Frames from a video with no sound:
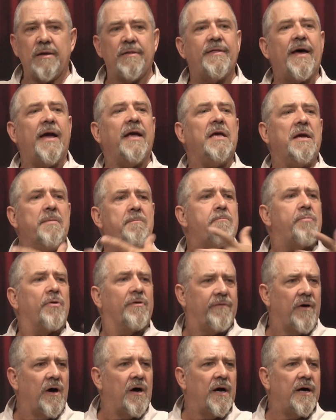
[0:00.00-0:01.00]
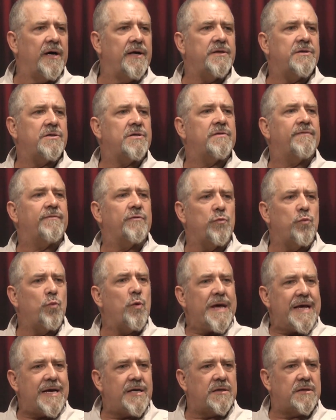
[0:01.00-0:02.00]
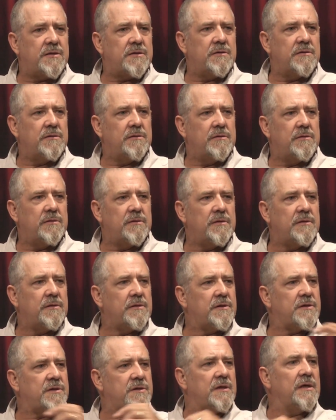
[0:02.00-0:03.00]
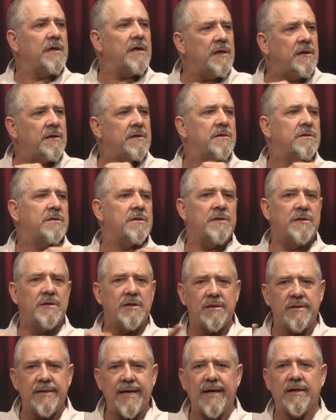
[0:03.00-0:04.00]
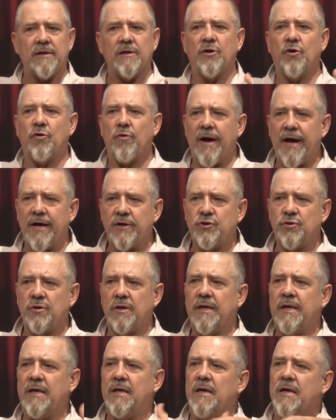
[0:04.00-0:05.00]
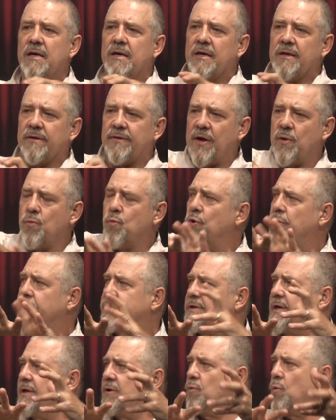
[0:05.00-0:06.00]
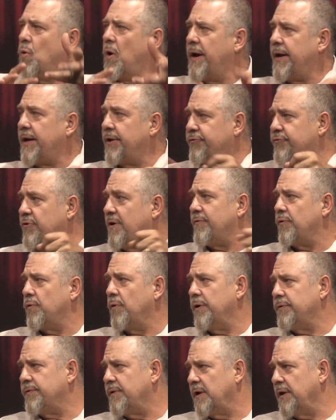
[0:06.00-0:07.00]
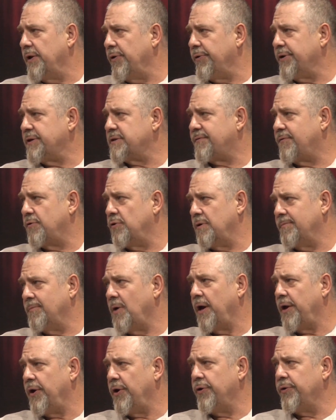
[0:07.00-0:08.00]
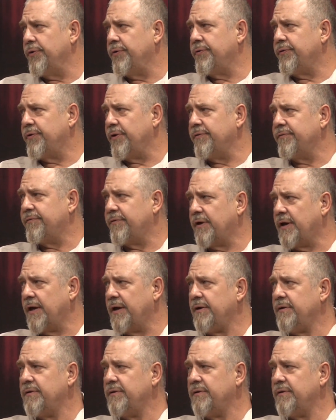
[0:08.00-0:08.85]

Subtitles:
they improvised for weeks the scenes and did that, and gradually they worked out a way. And Trevor wrote the lyrics for On My Own, don't forget.